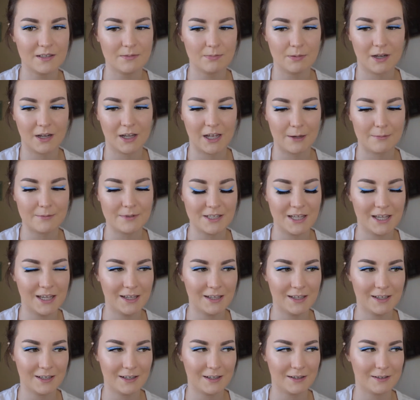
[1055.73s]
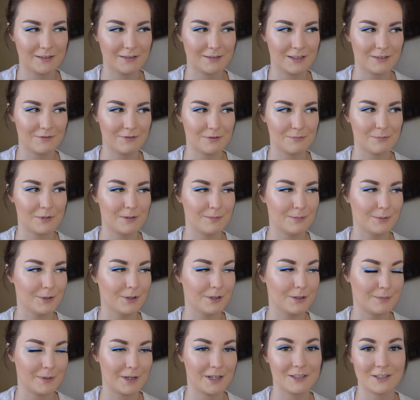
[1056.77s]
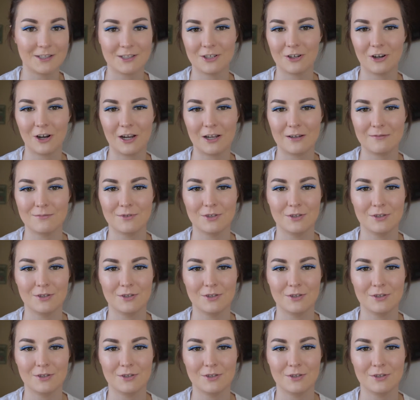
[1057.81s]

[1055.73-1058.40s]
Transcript: but I kept seeing different people on my Instagram